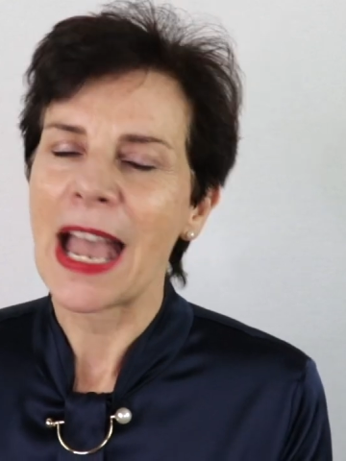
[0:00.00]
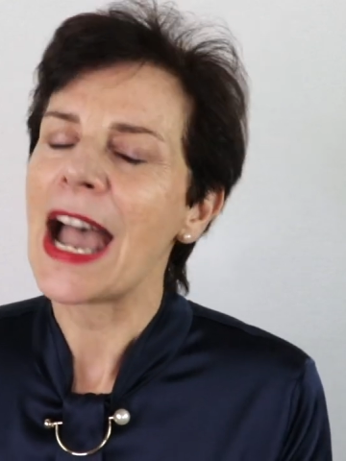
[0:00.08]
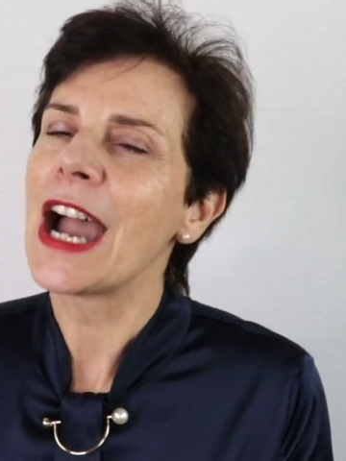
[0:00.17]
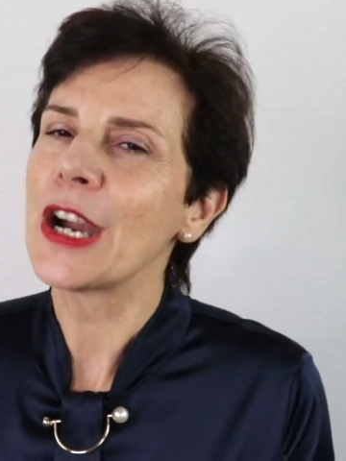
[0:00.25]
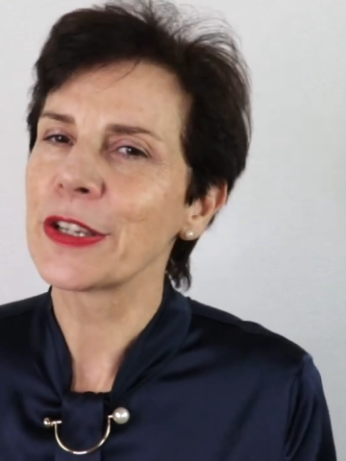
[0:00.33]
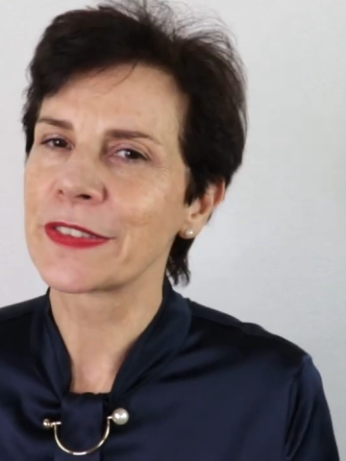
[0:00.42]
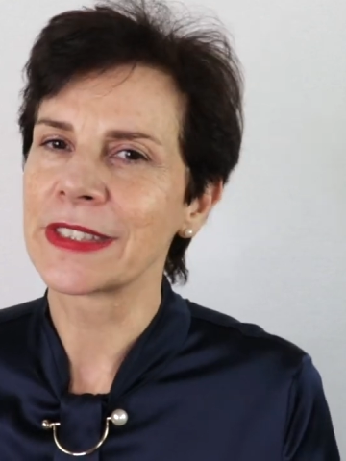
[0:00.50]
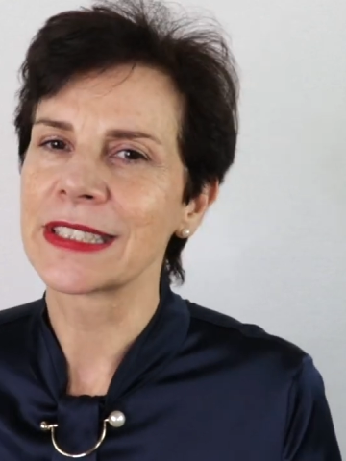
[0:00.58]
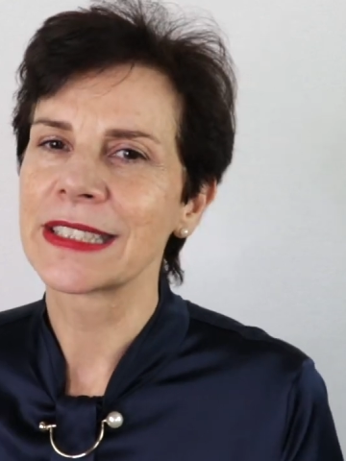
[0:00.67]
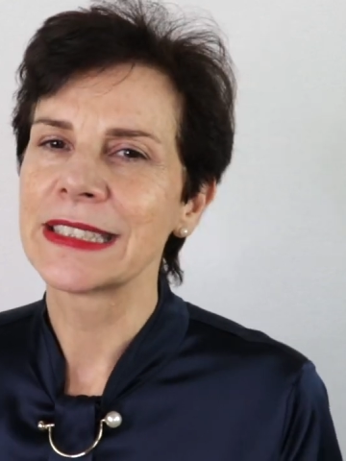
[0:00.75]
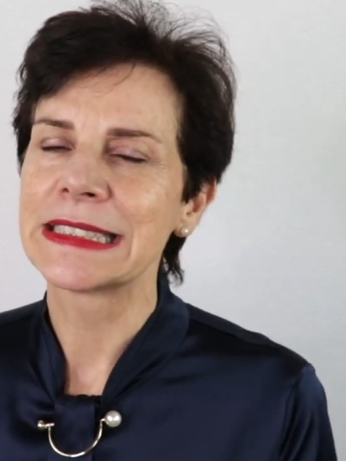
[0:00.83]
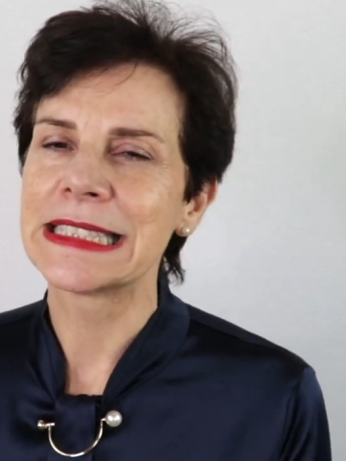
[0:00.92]
I
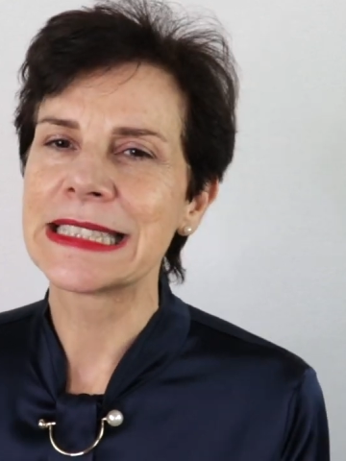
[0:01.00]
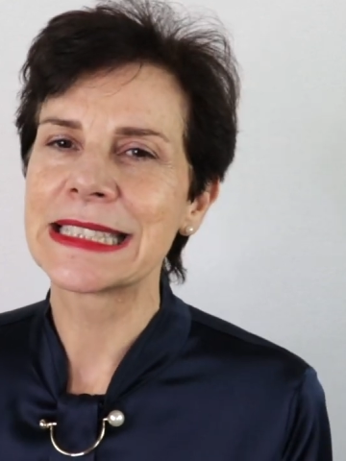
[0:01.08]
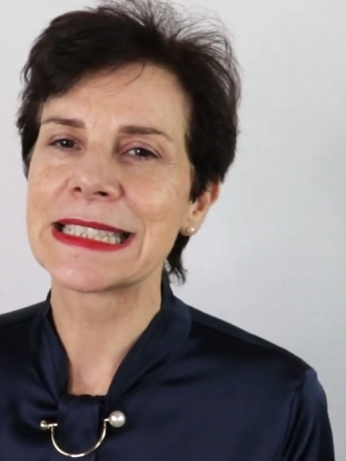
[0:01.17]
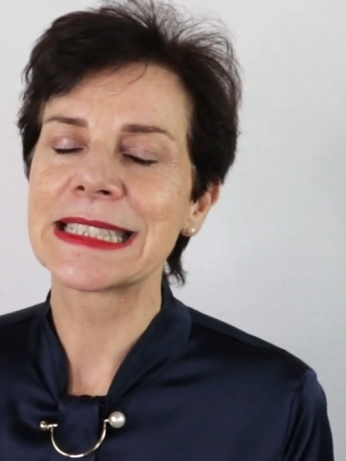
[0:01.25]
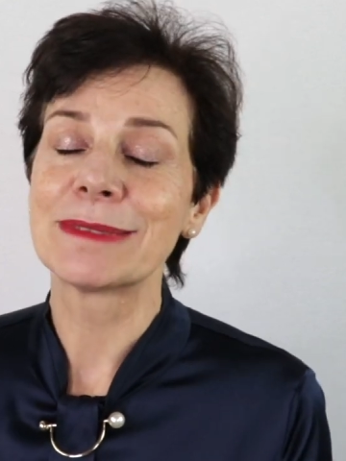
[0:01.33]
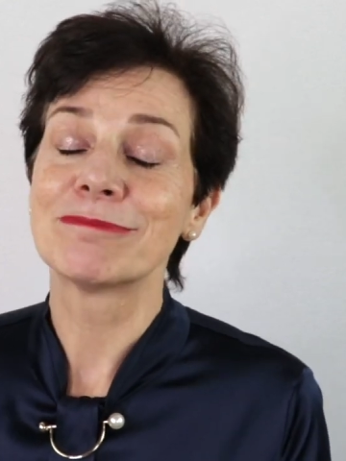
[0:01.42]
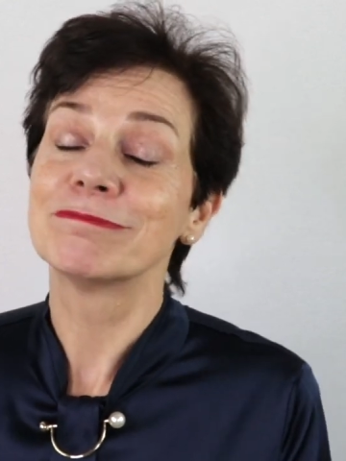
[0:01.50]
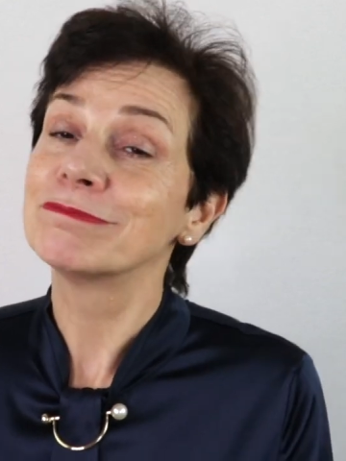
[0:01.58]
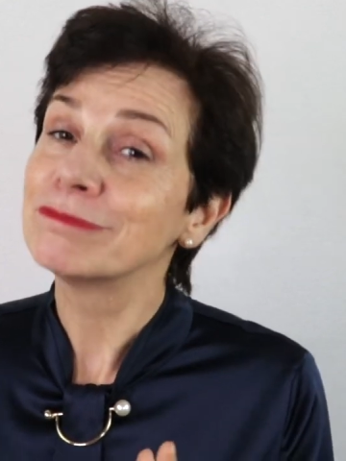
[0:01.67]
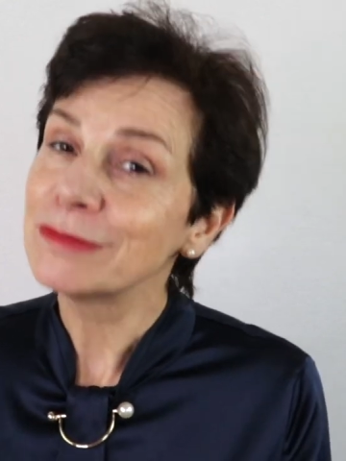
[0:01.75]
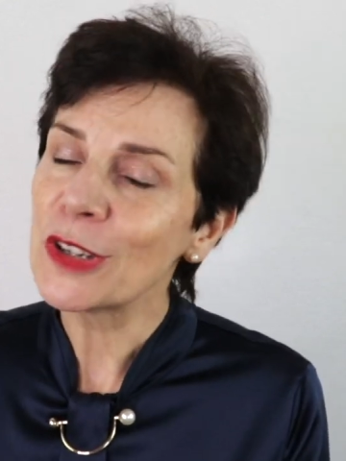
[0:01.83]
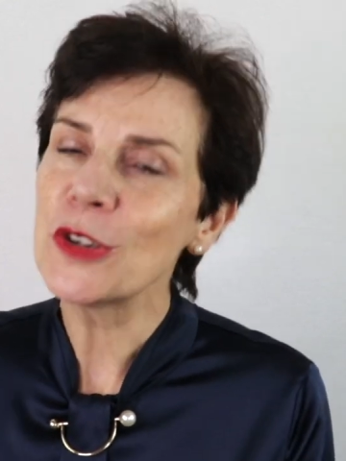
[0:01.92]
think this
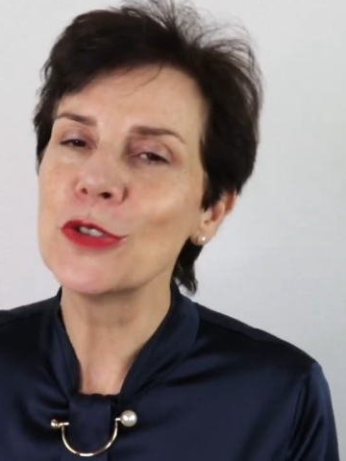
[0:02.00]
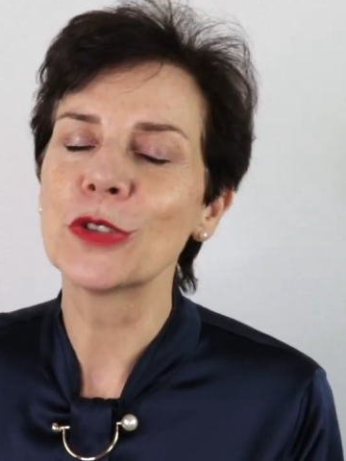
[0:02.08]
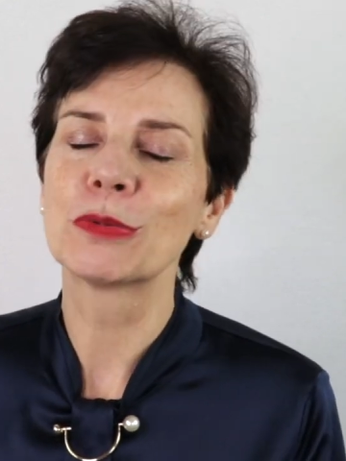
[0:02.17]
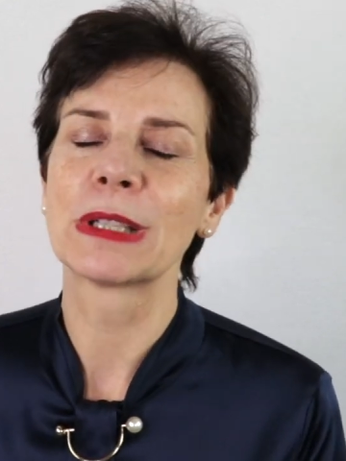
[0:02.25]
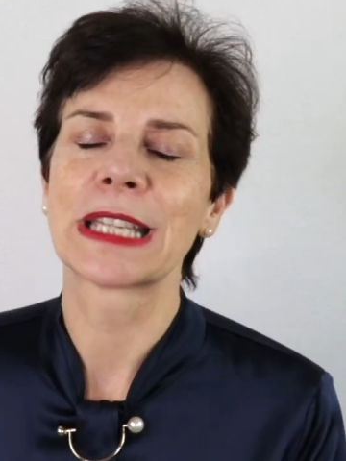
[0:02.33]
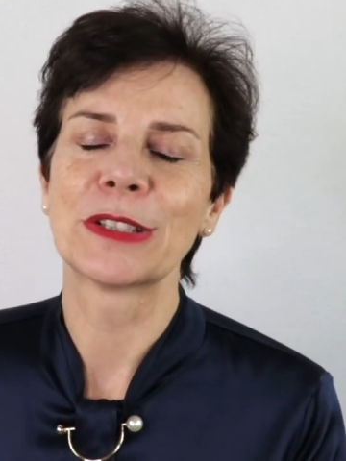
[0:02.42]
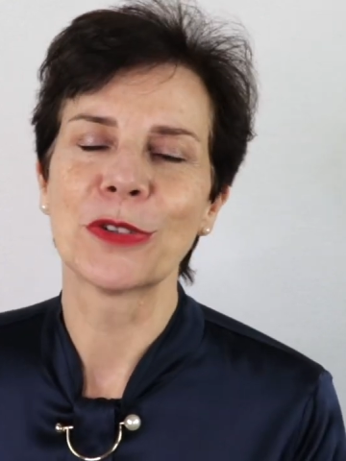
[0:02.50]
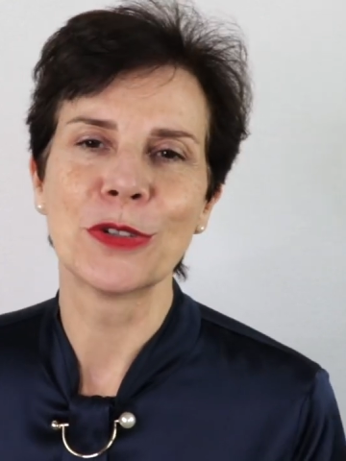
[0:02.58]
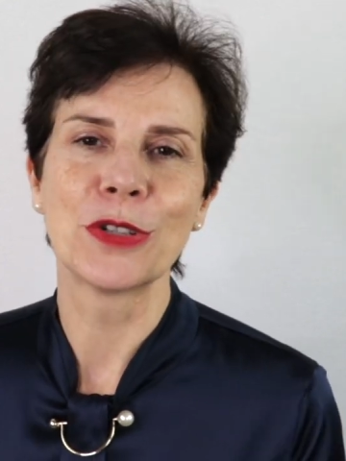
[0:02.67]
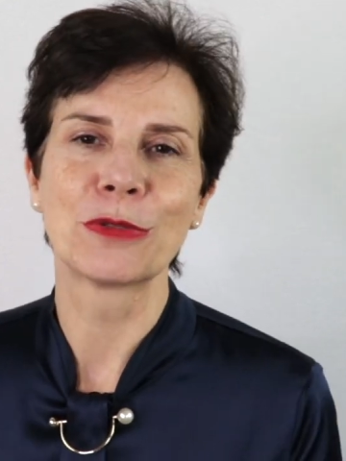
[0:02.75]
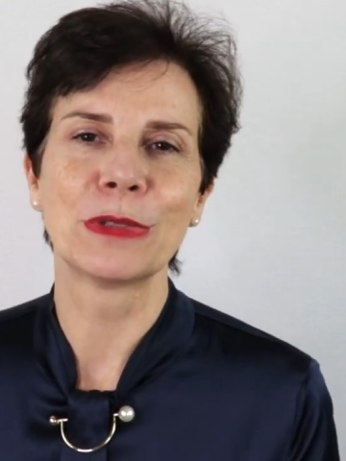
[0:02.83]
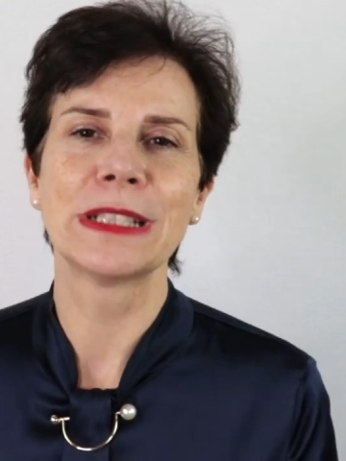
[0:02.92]
a look we can
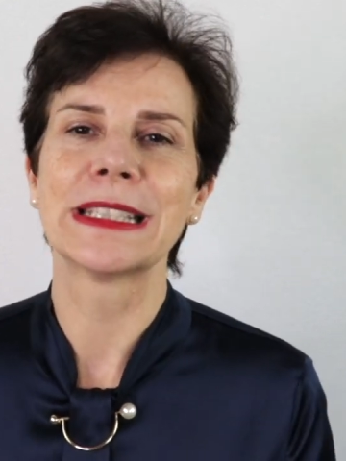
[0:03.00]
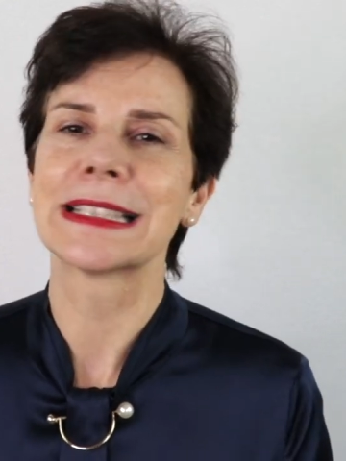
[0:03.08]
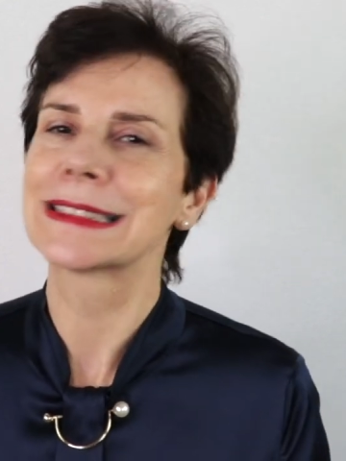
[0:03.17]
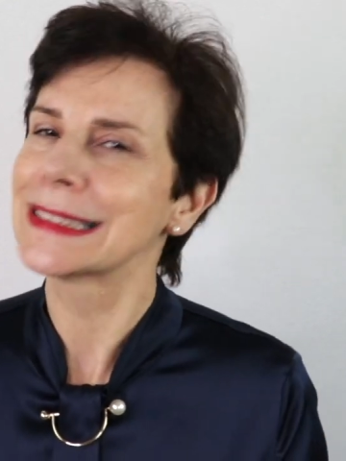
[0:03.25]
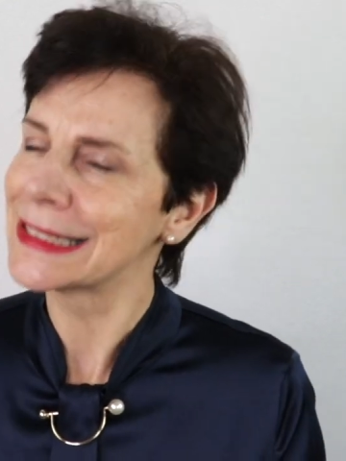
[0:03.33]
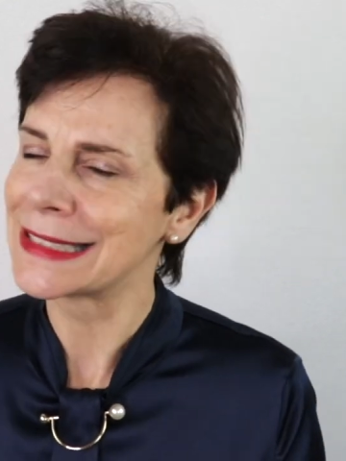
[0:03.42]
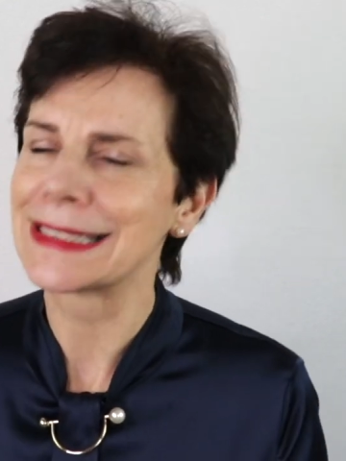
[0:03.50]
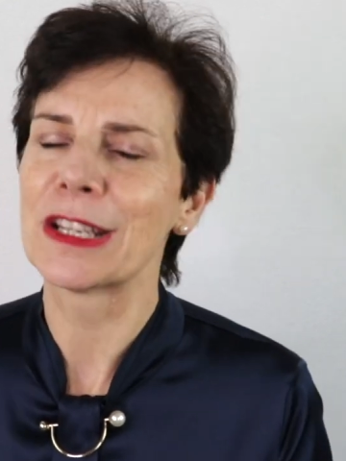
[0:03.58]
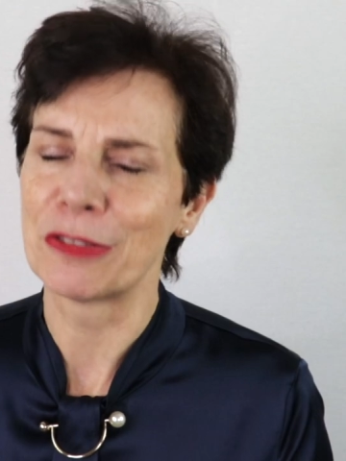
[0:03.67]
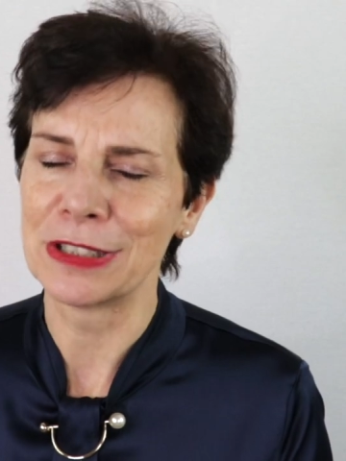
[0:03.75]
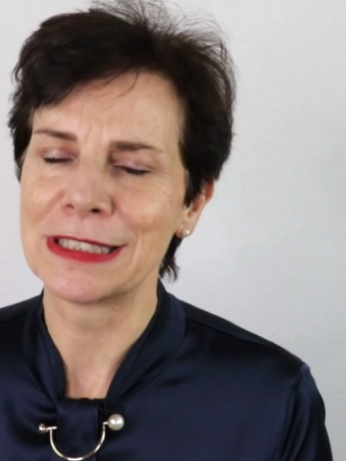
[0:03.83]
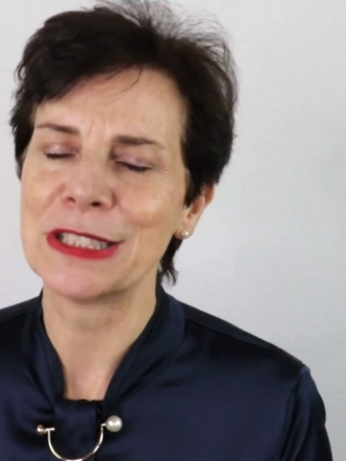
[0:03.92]
all agree that it's
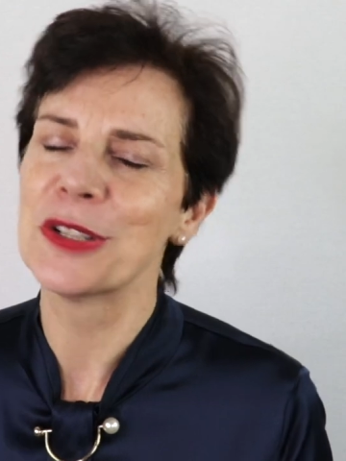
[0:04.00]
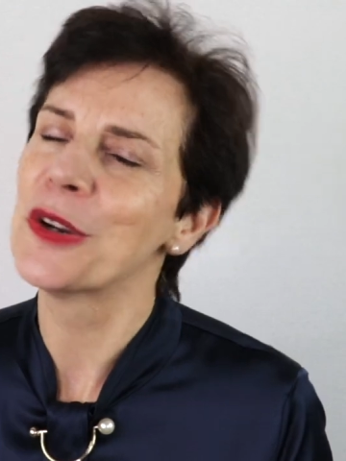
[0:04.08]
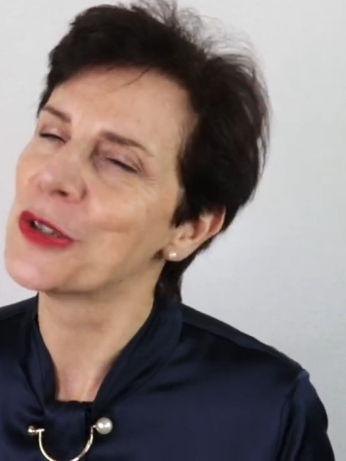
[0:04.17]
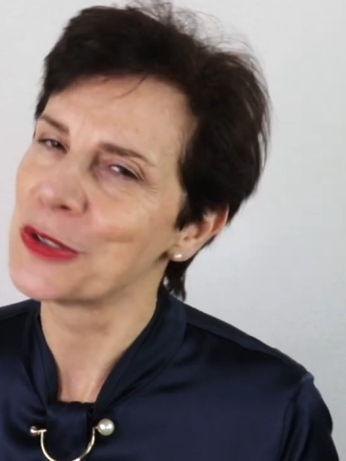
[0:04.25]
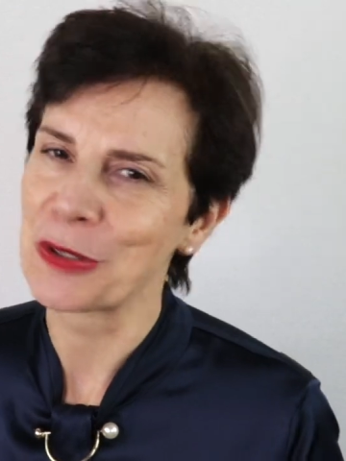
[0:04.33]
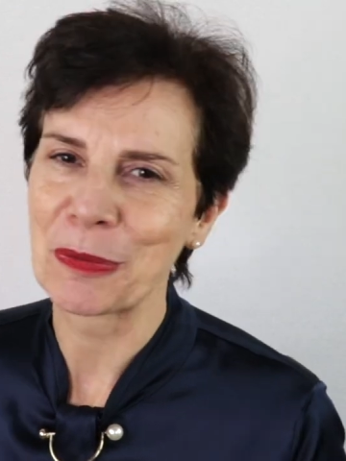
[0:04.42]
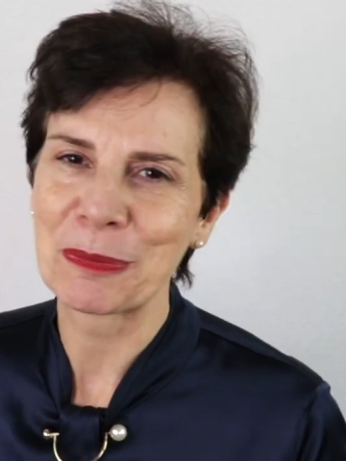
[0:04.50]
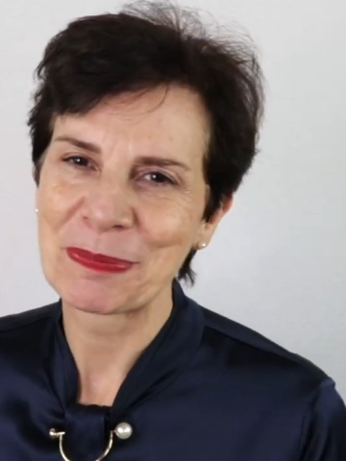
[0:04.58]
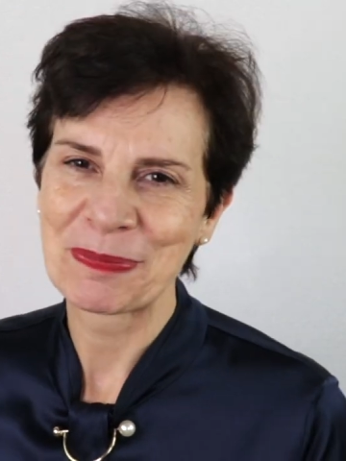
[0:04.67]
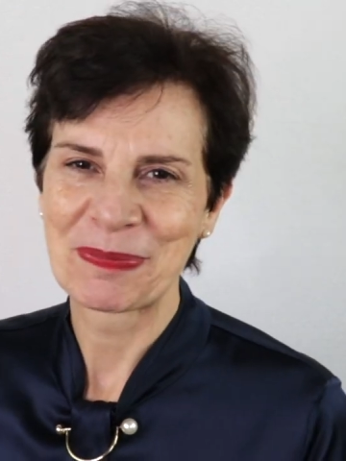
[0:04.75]
definitely a no.